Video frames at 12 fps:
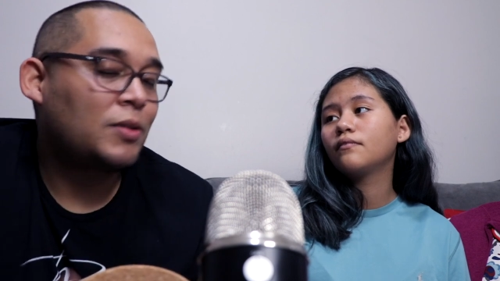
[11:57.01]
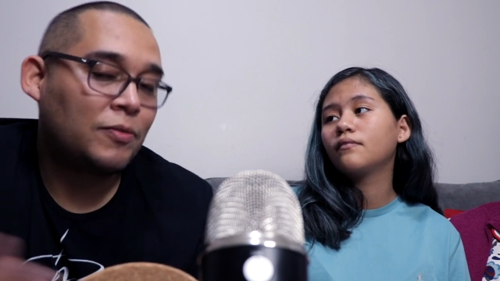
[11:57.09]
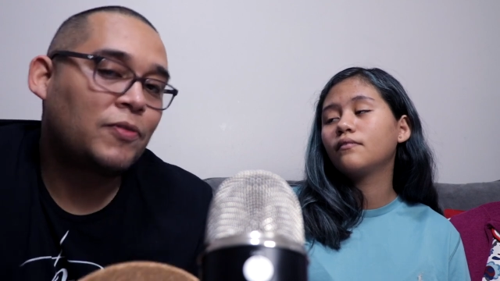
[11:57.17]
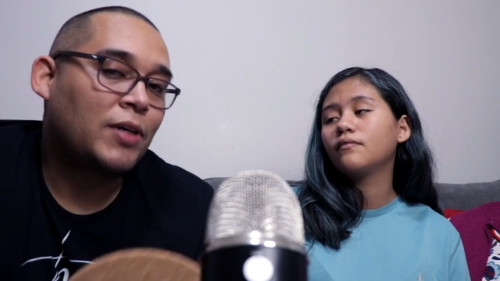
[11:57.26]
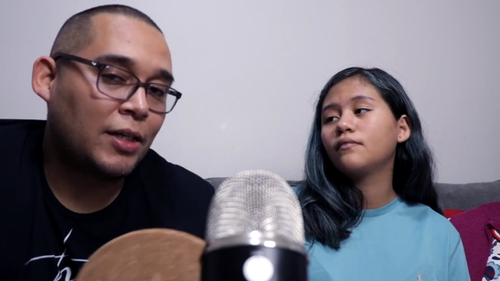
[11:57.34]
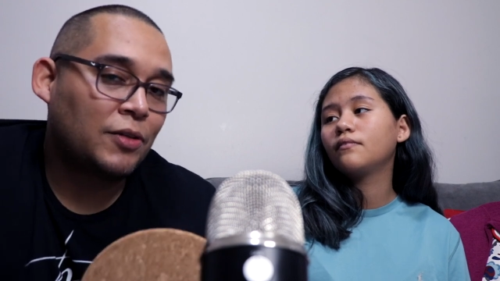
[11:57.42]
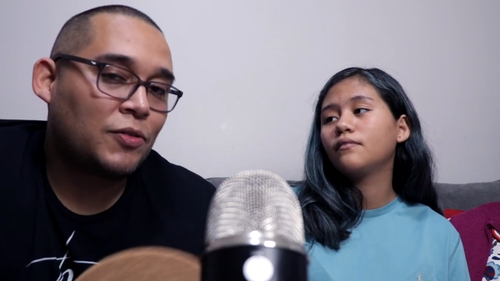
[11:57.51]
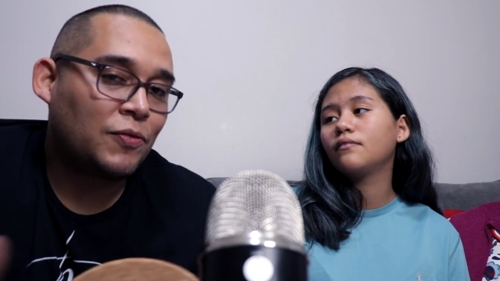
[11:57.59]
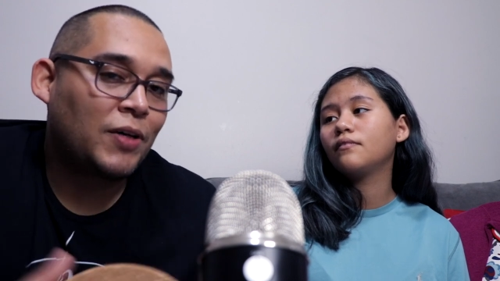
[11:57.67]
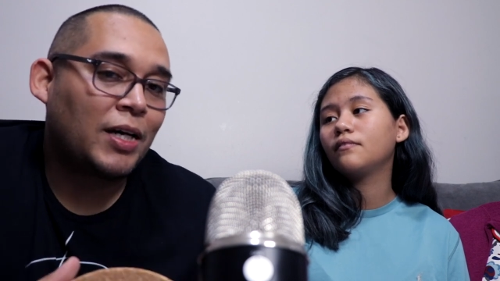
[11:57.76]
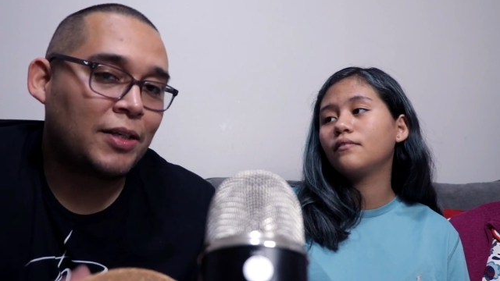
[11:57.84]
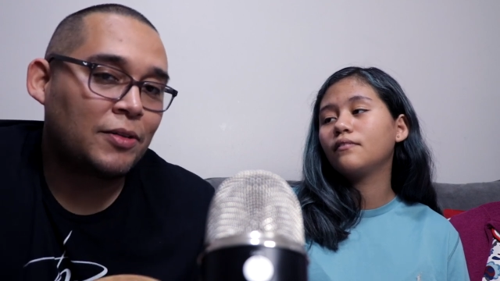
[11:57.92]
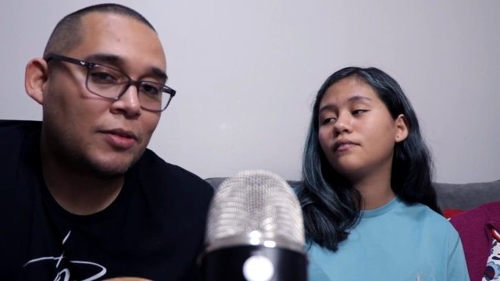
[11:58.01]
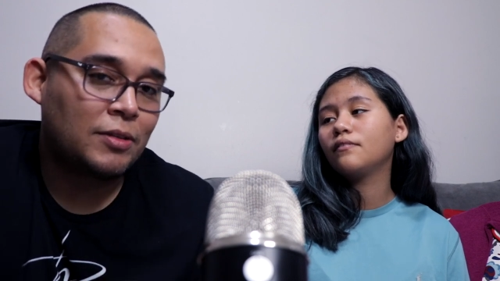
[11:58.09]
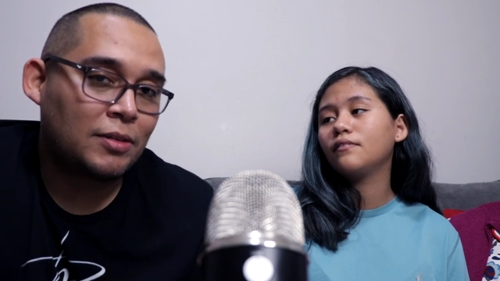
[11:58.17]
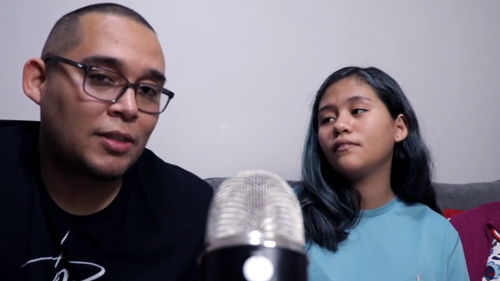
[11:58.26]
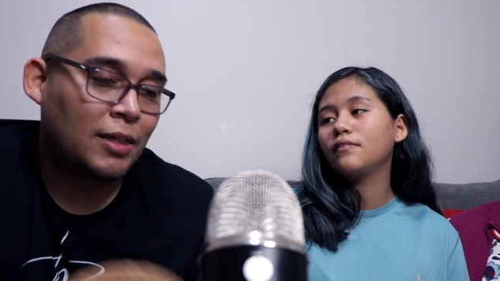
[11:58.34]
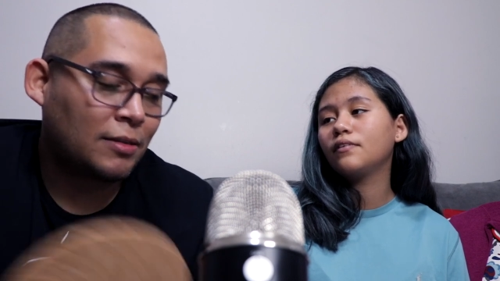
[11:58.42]
Speaker 1: Fire's fire. It's
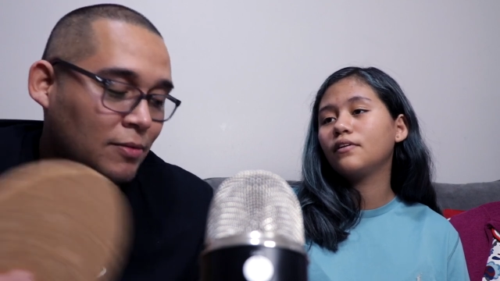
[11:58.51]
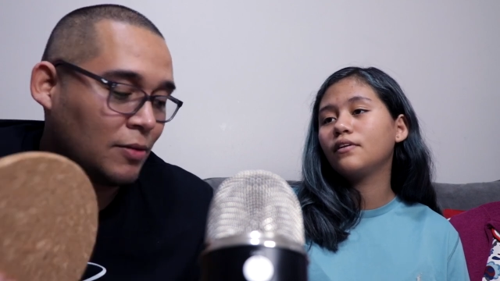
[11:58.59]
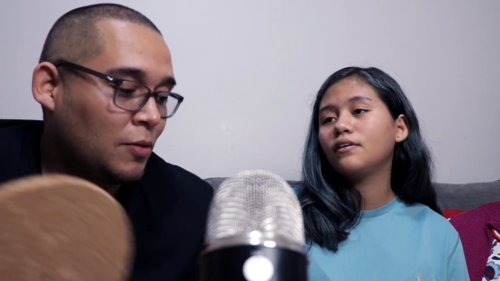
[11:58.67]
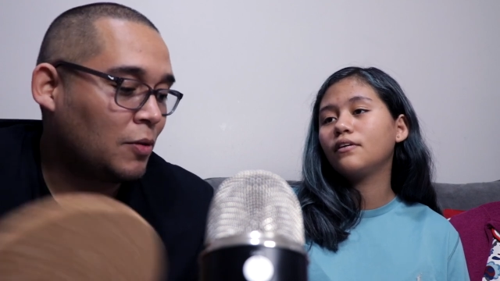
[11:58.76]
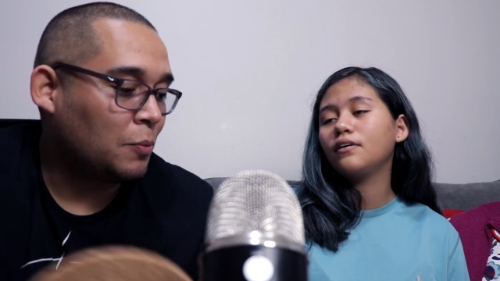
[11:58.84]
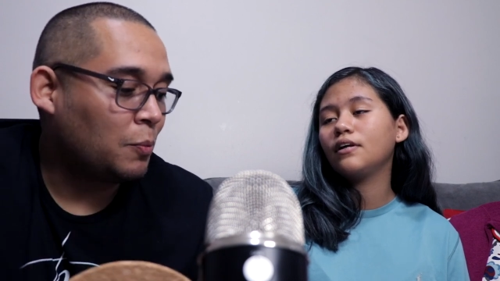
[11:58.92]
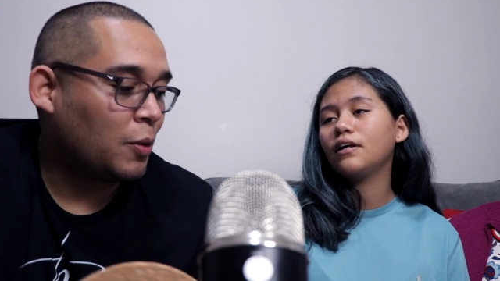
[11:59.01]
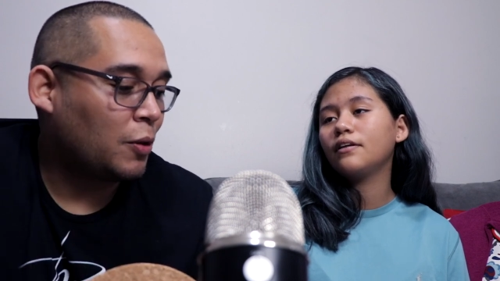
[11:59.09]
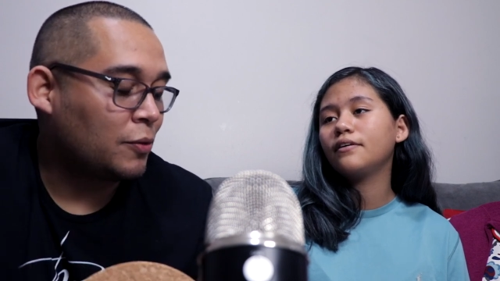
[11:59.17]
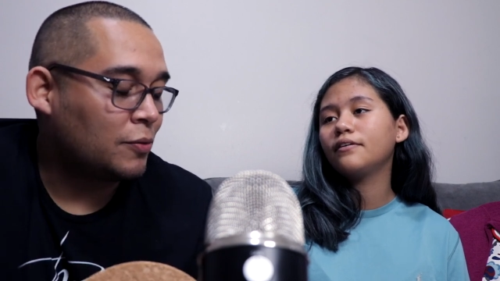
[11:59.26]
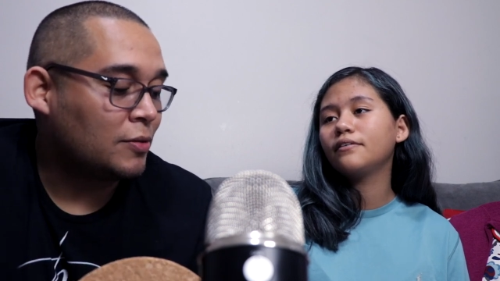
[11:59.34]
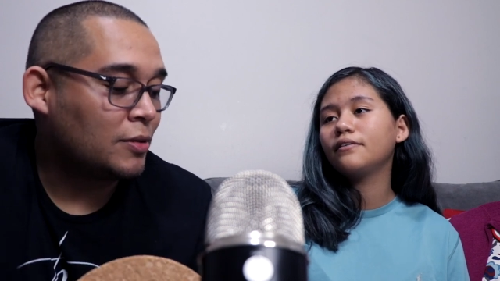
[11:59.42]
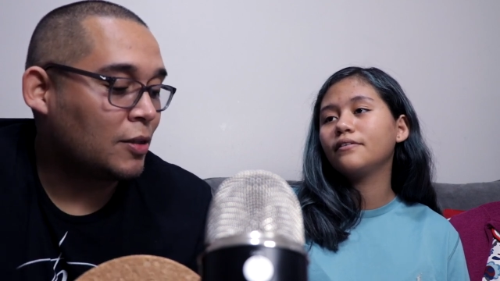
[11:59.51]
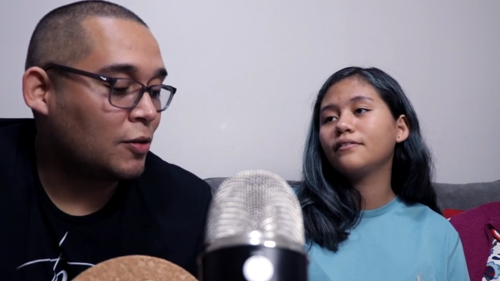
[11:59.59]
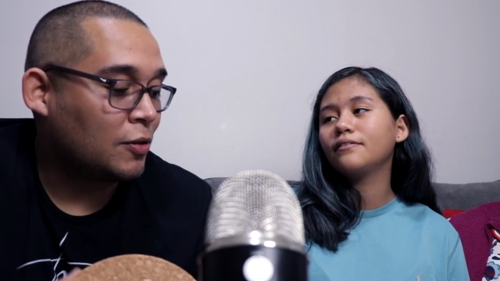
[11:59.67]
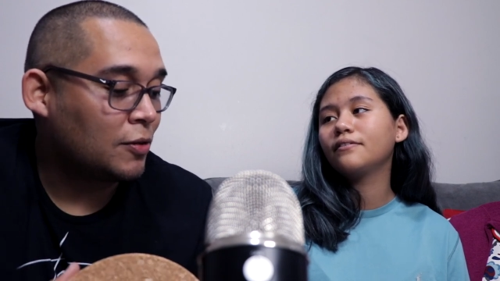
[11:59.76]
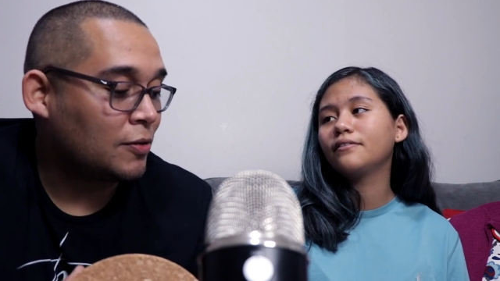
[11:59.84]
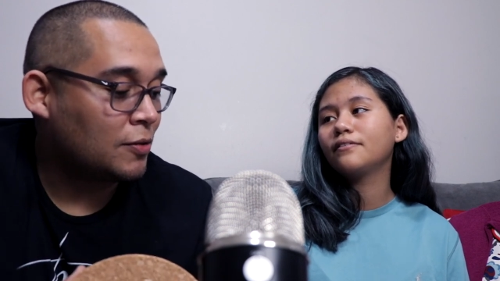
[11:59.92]
like, you know, it burns, it
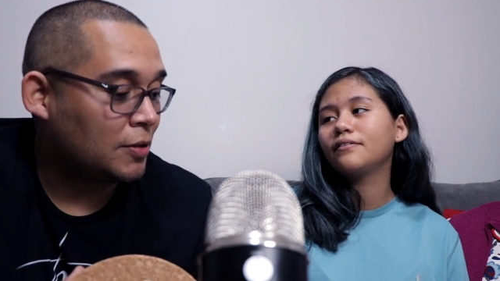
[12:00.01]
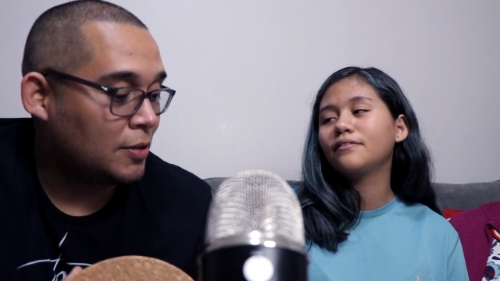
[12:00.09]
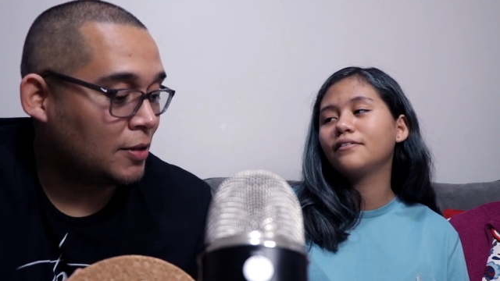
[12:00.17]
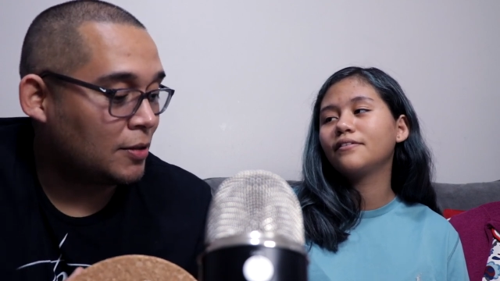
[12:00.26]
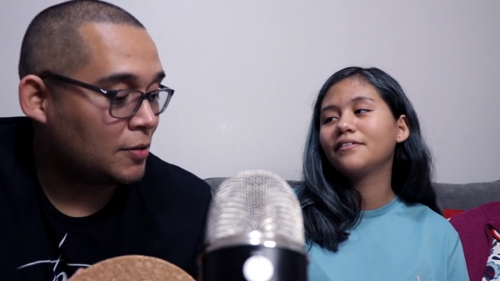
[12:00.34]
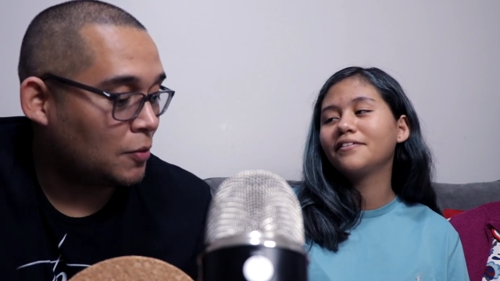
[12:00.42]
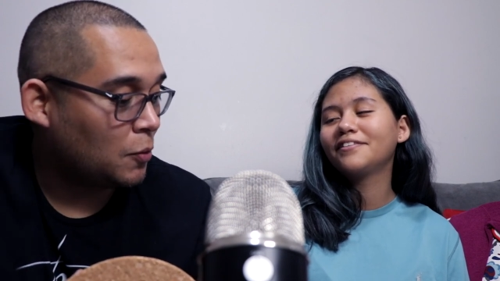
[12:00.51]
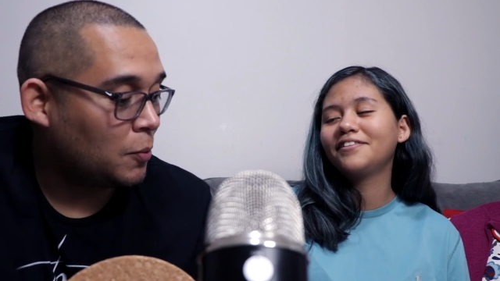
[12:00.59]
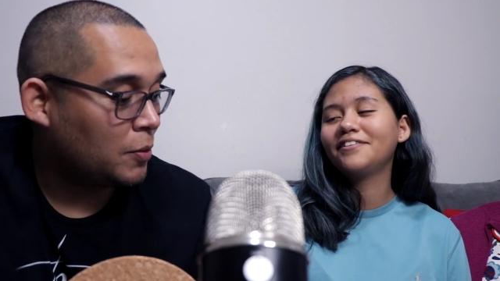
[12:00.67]
cooks, it does a whole